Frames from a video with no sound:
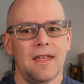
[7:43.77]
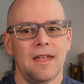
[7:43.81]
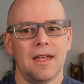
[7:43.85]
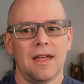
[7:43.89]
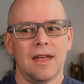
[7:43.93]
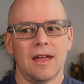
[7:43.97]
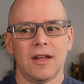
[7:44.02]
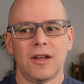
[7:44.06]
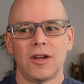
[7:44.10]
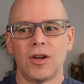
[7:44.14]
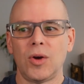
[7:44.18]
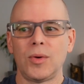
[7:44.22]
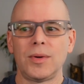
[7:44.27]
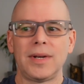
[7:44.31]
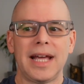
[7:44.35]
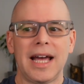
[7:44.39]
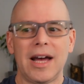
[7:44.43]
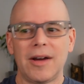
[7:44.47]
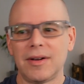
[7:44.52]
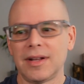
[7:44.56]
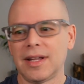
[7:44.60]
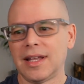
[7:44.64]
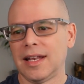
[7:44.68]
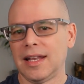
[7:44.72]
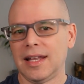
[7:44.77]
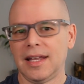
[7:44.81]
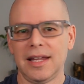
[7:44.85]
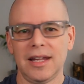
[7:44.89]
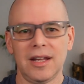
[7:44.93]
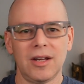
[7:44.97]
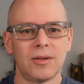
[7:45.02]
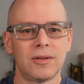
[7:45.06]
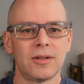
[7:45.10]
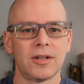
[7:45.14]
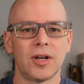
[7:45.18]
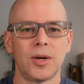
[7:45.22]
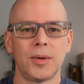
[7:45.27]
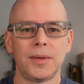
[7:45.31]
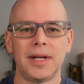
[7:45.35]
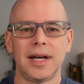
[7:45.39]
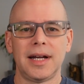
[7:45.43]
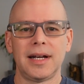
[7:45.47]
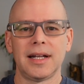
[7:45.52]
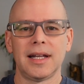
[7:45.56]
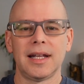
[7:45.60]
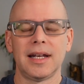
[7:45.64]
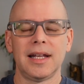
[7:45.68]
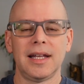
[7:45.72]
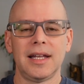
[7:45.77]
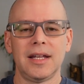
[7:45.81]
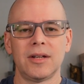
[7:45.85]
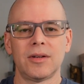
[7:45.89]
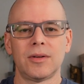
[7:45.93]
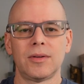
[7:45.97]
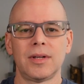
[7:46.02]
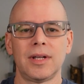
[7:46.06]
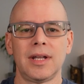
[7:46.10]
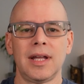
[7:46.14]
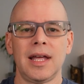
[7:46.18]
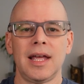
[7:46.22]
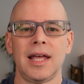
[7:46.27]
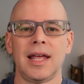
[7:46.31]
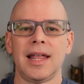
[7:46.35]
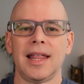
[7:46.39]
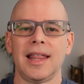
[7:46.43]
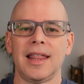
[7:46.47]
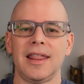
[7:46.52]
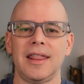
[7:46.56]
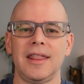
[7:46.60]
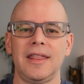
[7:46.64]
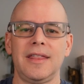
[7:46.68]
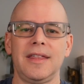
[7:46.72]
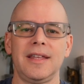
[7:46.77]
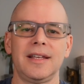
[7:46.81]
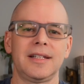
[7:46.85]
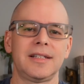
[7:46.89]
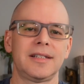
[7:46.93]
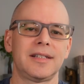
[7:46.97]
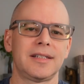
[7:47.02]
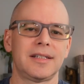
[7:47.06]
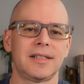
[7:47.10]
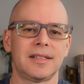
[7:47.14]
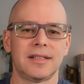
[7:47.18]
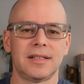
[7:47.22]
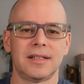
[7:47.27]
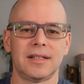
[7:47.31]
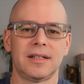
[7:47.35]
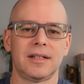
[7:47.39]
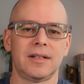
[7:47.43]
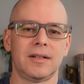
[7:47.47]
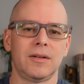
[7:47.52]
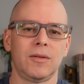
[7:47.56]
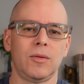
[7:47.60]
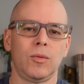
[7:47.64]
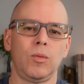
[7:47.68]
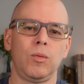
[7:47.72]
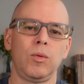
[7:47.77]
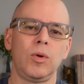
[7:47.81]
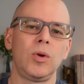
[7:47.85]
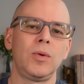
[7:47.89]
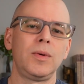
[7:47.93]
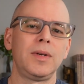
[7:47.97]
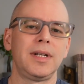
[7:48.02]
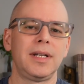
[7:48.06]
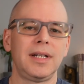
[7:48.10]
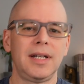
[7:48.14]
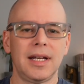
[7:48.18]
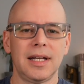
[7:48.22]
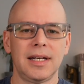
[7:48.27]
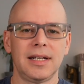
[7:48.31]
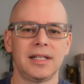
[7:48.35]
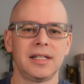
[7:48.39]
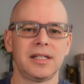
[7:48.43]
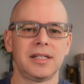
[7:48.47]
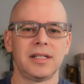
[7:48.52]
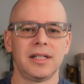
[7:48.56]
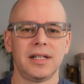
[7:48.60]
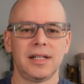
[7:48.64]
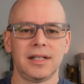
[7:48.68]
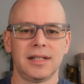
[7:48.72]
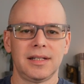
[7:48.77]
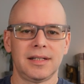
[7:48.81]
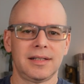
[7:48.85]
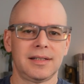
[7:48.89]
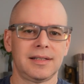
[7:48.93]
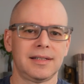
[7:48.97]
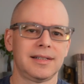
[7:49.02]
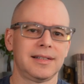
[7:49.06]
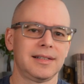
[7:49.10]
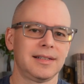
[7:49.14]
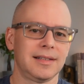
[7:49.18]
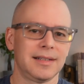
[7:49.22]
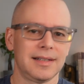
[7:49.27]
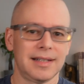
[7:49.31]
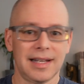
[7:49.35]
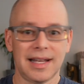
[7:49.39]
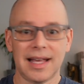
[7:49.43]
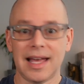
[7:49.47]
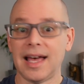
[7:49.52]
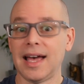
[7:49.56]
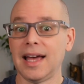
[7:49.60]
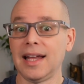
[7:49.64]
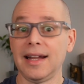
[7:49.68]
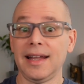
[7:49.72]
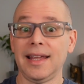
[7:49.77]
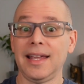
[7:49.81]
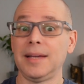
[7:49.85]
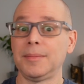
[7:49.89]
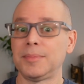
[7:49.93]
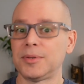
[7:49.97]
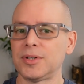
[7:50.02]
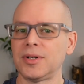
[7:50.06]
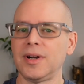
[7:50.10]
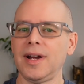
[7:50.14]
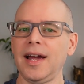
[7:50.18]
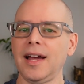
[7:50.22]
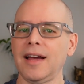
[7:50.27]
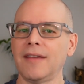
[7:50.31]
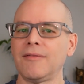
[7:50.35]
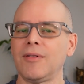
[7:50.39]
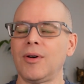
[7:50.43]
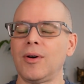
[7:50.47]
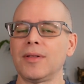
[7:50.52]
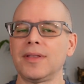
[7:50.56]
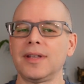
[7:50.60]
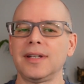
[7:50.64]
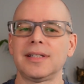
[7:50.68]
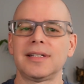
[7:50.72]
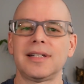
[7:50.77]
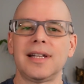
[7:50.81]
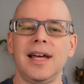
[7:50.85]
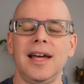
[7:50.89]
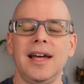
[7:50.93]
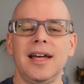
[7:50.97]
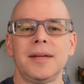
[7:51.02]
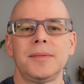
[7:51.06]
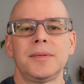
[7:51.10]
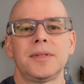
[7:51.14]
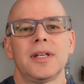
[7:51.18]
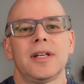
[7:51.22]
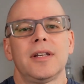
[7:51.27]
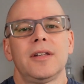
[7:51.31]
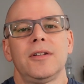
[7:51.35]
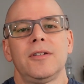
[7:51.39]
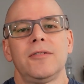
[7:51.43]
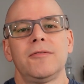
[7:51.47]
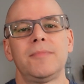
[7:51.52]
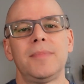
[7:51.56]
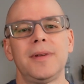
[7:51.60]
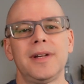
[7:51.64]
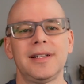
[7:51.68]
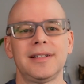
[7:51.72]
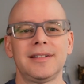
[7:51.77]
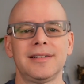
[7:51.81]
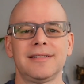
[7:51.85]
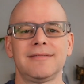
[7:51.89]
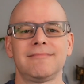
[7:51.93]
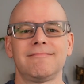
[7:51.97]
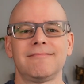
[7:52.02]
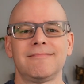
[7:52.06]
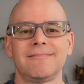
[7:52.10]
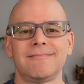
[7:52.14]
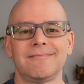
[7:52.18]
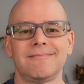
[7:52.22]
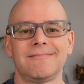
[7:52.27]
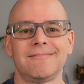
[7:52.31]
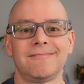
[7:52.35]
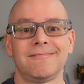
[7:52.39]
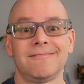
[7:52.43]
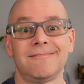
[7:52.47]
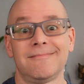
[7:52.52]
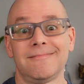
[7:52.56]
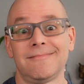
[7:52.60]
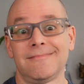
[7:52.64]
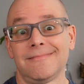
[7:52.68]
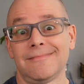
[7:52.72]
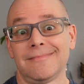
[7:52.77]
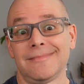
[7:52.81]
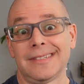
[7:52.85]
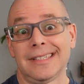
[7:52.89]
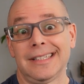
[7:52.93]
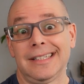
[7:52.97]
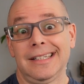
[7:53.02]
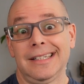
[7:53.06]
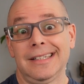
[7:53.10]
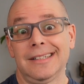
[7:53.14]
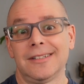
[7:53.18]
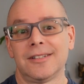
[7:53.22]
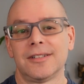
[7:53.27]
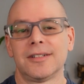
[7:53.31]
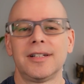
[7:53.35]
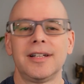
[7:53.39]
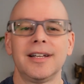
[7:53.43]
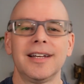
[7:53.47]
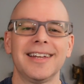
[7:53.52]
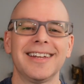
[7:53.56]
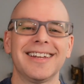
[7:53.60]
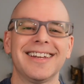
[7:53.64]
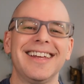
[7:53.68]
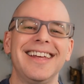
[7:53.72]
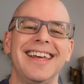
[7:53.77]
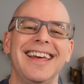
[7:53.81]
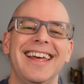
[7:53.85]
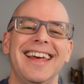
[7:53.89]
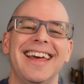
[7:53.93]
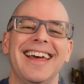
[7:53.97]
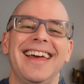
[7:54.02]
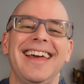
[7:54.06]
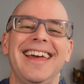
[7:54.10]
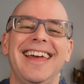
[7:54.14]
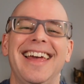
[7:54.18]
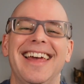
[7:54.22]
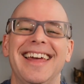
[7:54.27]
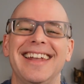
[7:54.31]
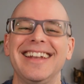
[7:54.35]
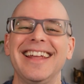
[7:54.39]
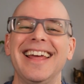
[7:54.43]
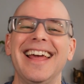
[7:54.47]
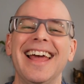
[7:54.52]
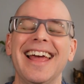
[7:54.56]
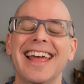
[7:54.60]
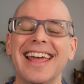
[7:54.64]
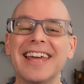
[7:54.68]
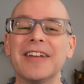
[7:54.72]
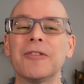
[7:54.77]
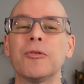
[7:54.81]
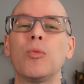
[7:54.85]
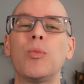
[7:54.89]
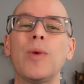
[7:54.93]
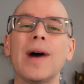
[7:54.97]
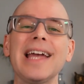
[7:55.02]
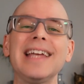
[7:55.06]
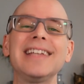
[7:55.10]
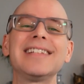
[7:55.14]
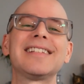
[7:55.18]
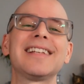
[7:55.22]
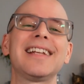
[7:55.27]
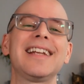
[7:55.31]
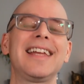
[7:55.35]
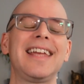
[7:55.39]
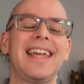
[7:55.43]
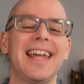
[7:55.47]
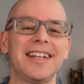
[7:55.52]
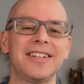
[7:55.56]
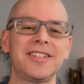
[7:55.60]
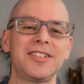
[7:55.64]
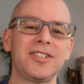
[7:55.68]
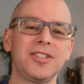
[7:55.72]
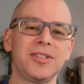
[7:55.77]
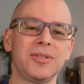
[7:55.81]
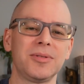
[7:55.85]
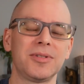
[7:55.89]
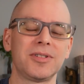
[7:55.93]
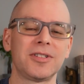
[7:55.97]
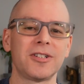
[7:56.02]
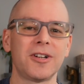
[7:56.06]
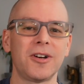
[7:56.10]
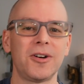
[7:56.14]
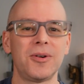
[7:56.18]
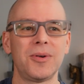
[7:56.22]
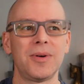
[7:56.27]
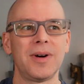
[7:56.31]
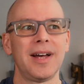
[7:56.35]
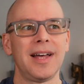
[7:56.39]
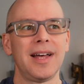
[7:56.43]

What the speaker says: go down and get healed and go down and get healed, this wounded condition kind of keeps track of all these times that you've been killed and it weighs it against you. So